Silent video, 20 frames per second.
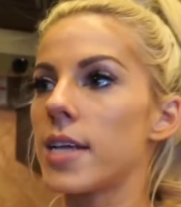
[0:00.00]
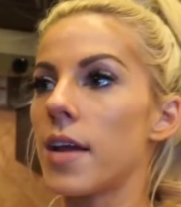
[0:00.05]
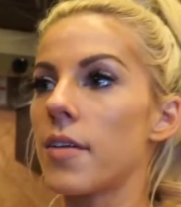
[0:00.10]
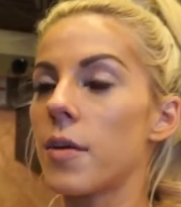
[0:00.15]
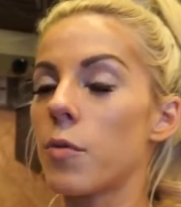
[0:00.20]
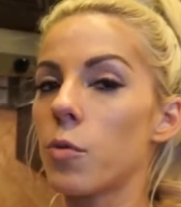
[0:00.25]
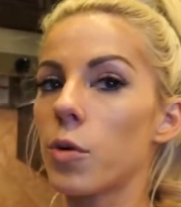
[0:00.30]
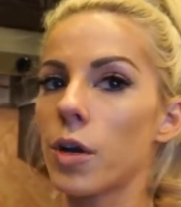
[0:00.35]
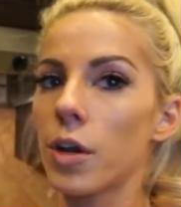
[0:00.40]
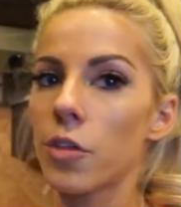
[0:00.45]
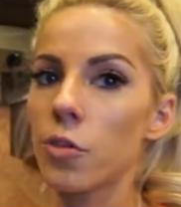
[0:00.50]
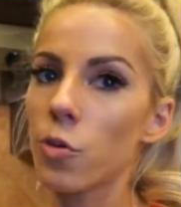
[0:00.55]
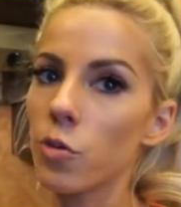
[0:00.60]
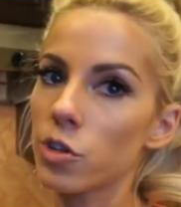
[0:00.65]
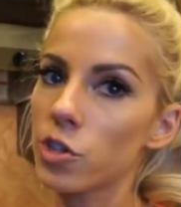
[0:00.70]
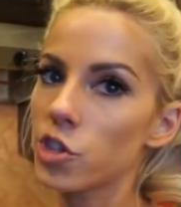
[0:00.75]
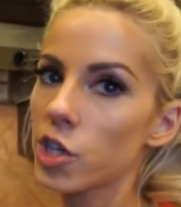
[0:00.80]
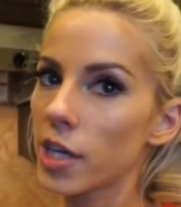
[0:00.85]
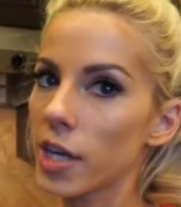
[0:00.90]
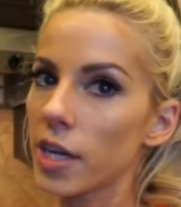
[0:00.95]
and then we're gonna throw
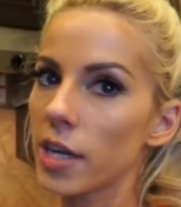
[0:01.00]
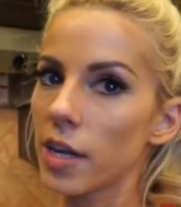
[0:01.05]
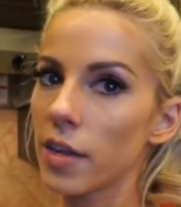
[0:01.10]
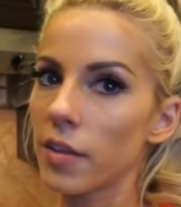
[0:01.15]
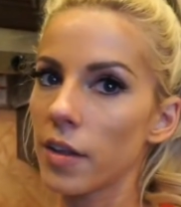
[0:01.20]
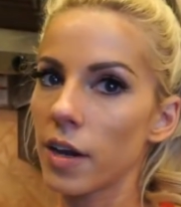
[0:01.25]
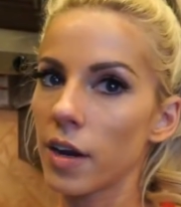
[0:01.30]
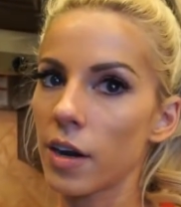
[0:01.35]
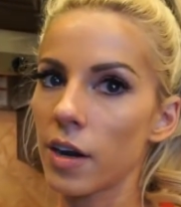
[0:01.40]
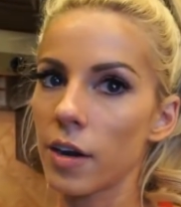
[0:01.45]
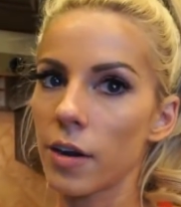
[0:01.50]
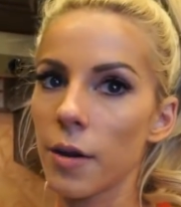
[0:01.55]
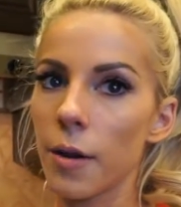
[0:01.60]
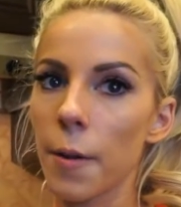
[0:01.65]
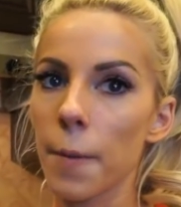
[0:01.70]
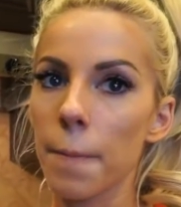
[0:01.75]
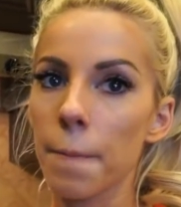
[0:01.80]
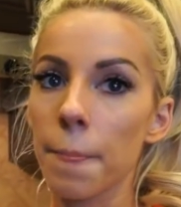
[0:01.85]
the chicken in there